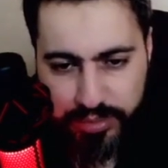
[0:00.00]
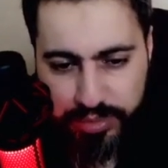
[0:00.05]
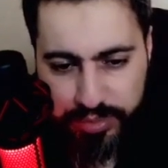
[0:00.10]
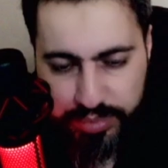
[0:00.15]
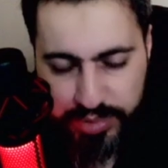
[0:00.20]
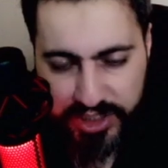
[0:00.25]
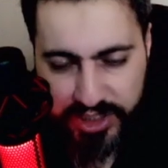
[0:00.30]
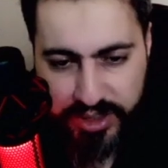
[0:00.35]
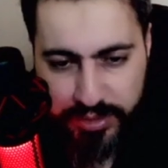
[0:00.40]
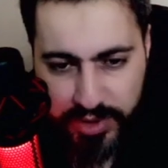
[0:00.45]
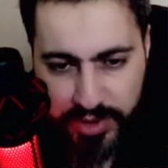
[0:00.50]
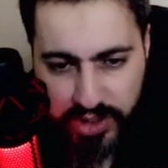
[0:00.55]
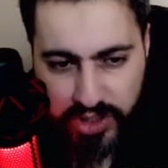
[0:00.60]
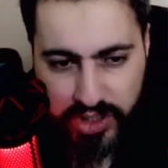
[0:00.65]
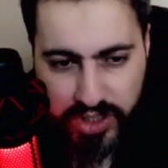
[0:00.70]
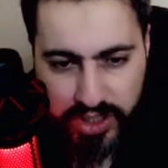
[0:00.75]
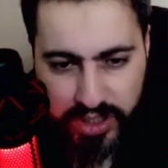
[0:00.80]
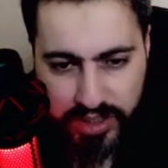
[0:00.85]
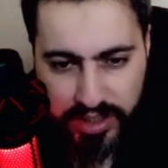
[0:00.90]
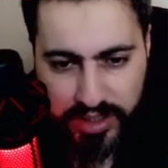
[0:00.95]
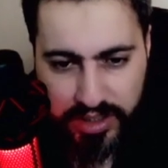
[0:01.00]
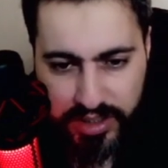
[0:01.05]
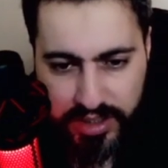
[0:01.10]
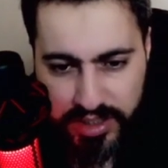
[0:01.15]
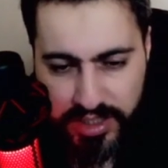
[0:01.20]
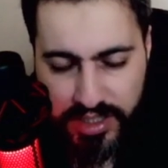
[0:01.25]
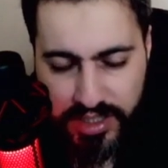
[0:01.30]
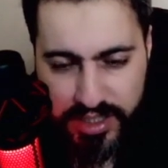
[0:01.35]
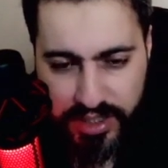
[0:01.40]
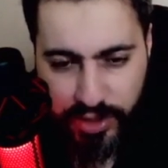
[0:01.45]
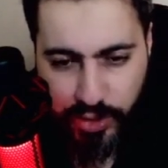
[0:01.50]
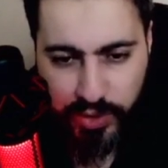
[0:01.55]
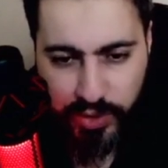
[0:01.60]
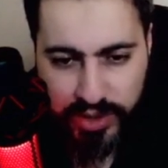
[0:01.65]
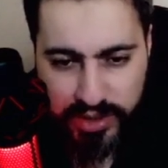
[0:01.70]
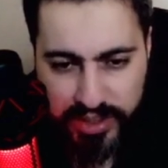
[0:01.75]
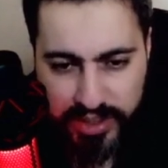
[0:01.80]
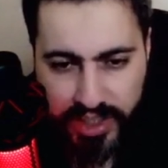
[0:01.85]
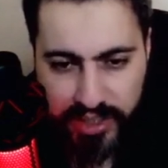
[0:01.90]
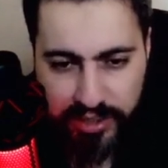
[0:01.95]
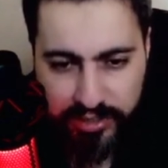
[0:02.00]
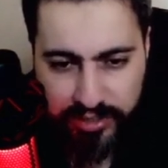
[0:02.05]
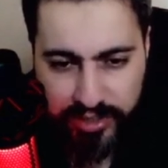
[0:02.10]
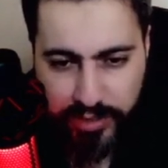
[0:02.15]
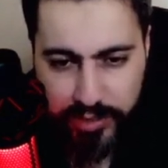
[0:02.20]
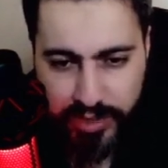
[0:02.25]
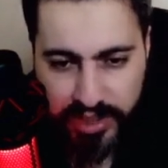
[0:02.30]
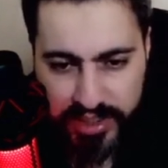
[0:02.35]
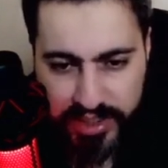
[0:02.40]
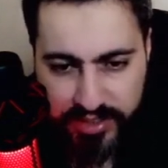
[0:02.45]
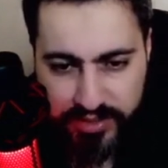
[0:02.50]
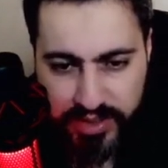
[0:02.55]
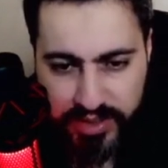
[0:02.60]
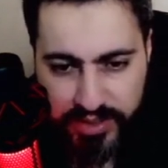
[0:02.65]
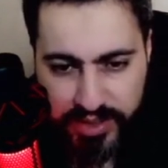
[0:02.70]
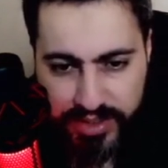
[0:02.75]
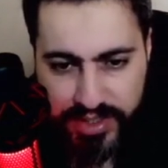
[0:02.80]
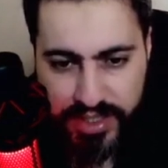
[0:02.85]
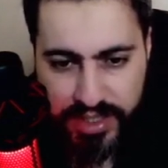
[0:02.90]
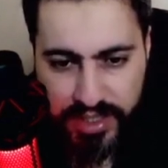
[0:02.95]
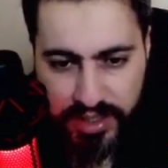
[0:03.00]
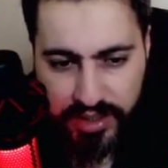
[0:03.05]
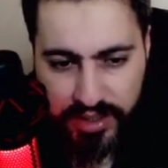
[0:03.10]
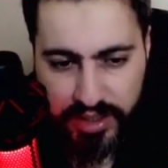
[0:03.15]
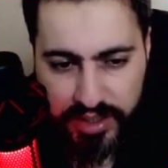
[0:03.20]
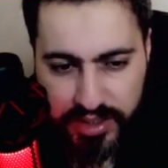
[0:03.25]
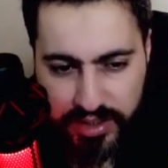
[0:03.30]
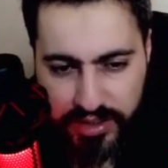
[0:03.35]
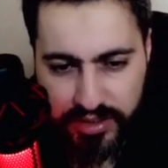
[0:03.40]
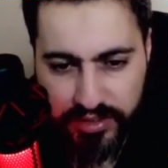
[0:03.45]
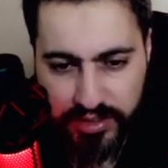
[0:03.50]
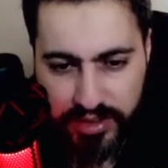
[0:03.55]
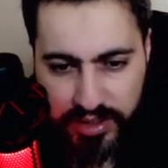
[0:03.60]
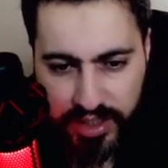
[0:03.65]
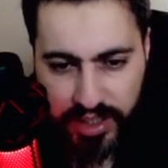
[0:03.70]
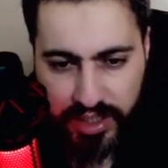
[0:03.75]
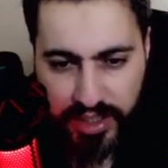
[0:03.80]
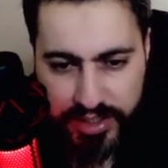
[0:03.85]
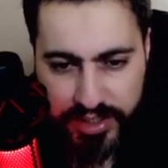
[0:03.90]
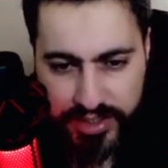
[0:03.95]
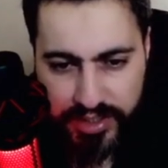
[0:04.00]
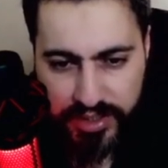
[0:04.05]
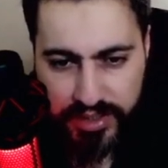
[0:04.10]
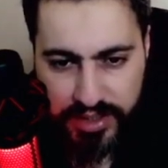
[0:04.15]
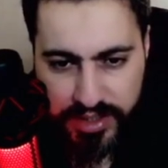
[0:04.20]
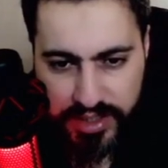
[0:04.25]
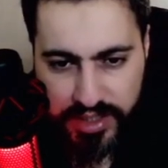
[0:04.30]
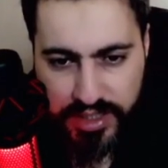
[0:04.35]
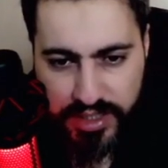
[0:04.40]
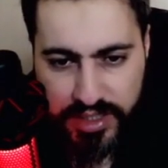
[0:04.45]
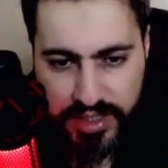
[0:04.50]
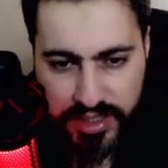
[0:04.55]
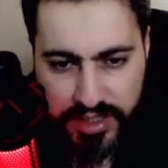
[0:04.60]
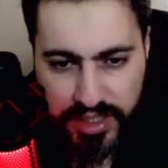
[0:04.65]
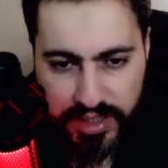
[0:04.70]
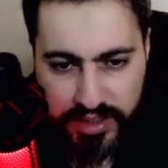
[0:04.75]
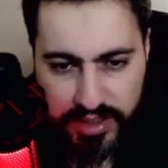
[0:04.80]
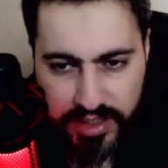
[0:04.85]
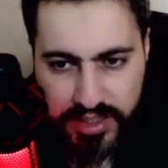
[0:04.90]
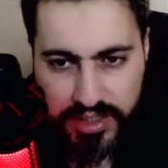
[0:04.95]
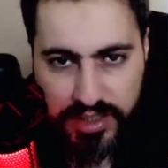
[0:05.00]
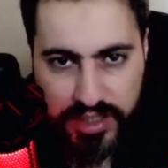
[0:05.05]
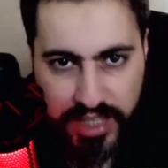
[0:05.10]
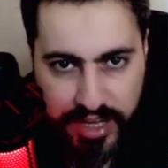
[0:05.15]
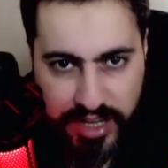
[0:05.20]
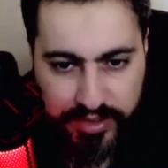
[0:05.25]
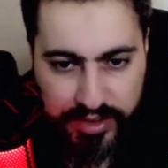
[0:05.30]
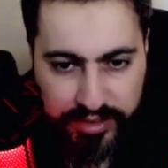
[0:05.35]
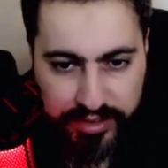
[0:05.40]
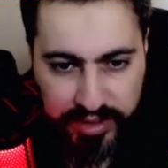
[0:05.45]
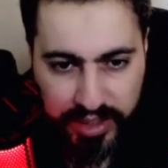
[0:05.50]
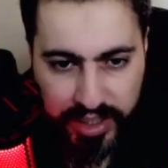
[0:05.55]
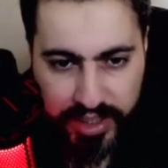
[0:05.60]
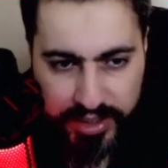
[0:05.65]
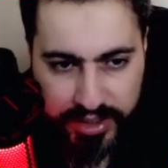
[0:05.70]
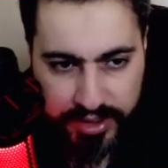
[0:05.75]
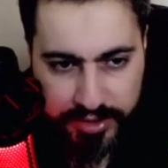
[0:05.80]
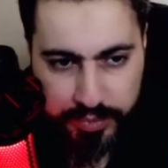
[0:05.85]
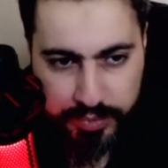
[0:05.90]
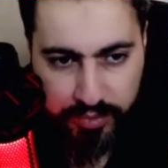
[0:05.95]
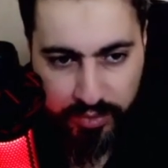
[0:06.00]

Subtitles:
pretty much this is the only Talonflame that I've ever seen like in the last 3 seasons that doesn't have a fly.